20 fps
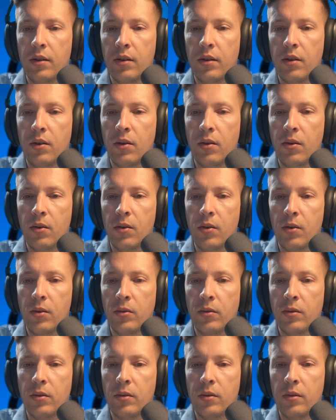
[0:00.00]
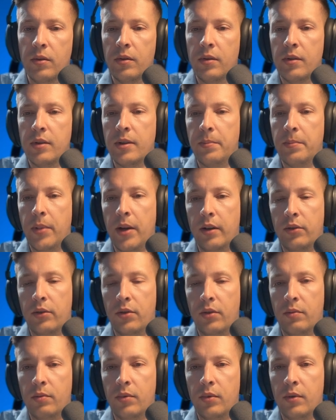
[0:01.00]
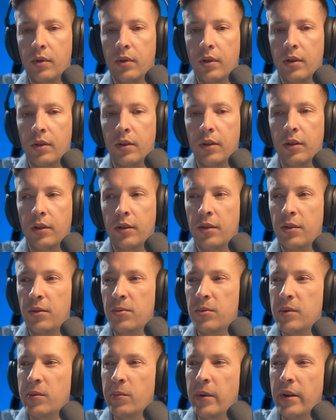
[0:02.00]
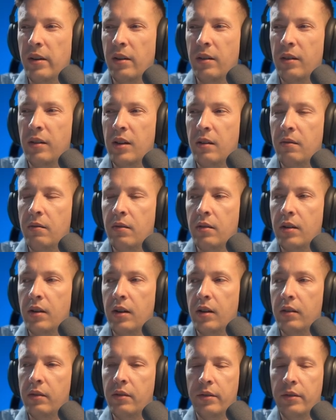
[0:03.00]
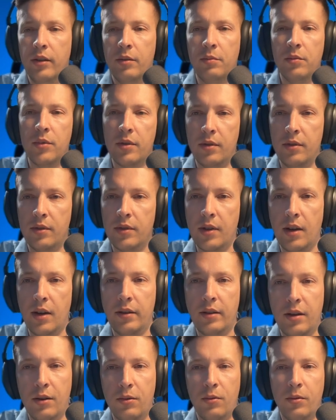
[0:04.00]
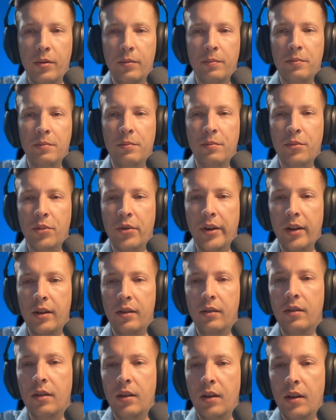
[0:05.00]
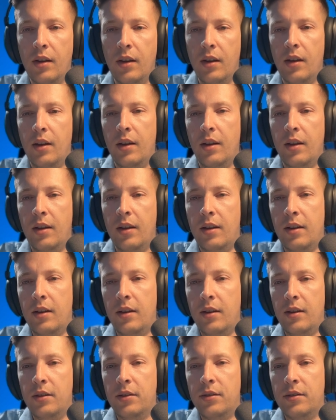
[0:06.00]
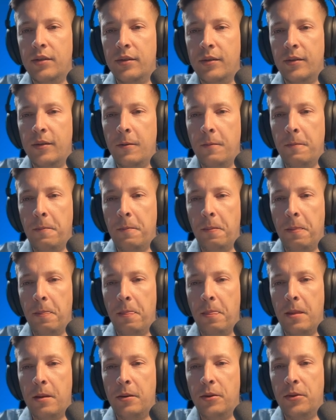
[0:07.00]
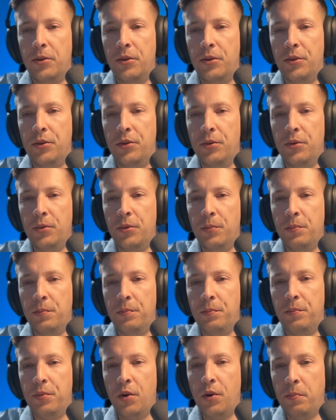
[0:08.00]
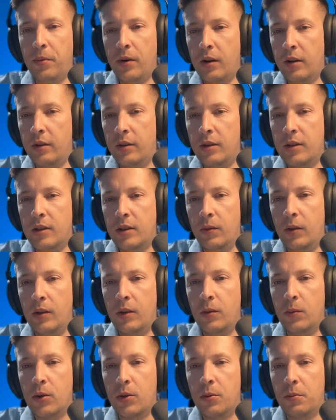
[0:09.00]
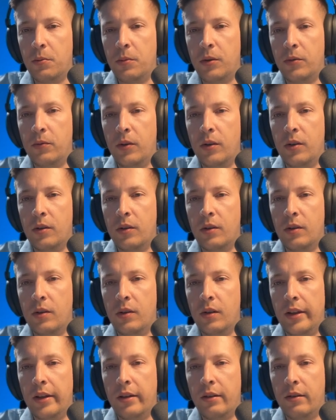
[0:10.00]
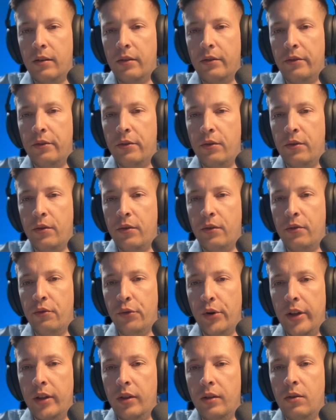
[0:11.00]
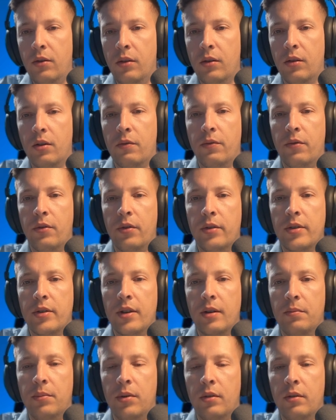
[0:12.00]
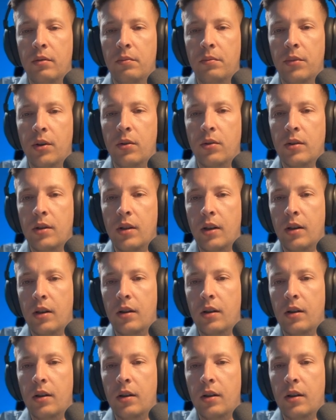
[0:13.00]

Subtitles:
all spectrum. It uses very clever algorithms inside our brain, and to properly distinguish between like green color, for example, because like